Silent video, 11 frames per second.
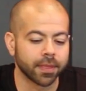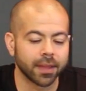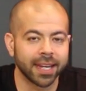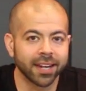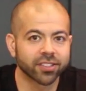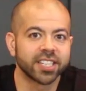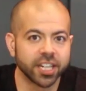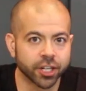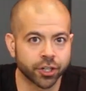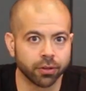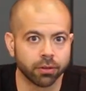Here's the
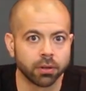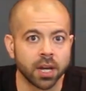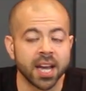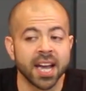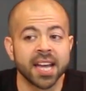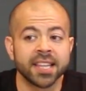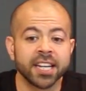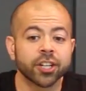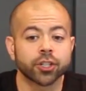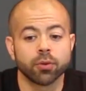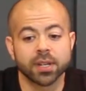issue. The
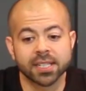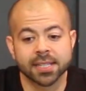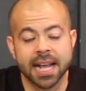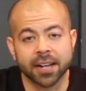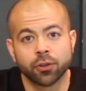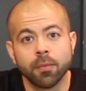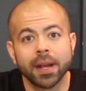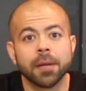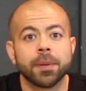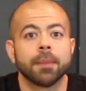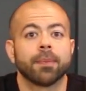issue is that too
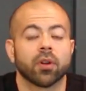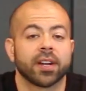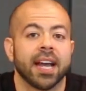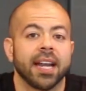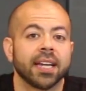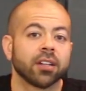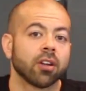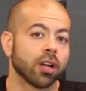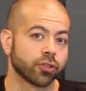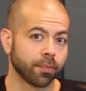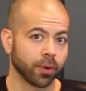many people are getting into
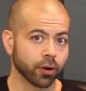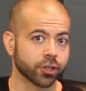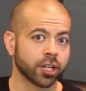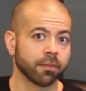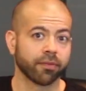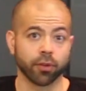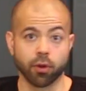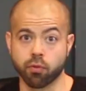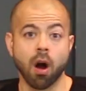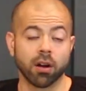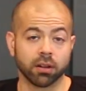entrepreneurship for the
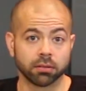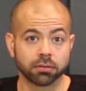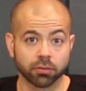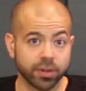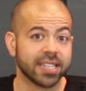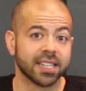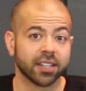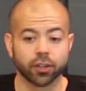wrong reason.